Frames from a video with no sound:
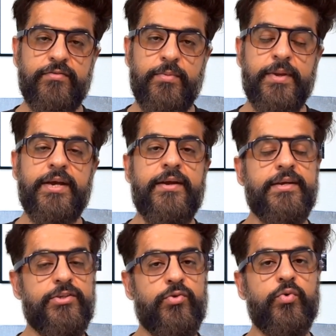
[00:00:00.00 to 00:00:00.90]
For me,
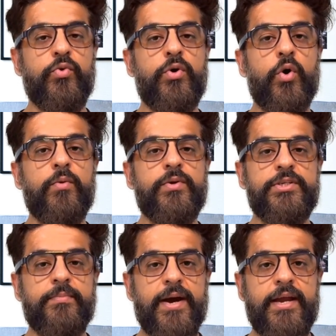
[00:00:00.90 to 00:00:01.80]
this rule
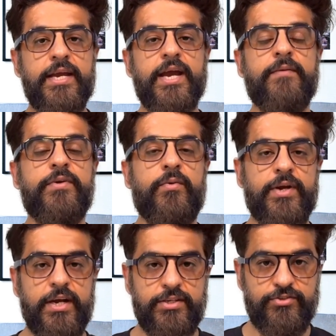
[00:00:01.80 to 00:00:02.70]
almost applied
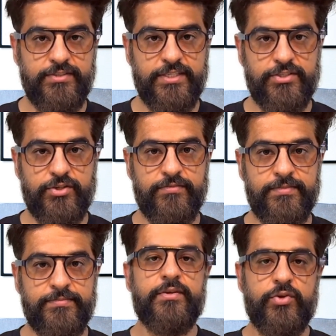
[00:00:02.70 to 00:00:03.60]
everywhere I could think
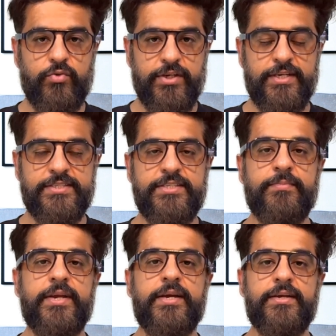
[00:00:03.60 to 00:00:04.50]
of. So what does
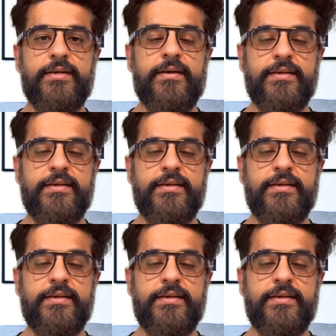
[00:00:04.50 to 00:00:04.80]
this mean?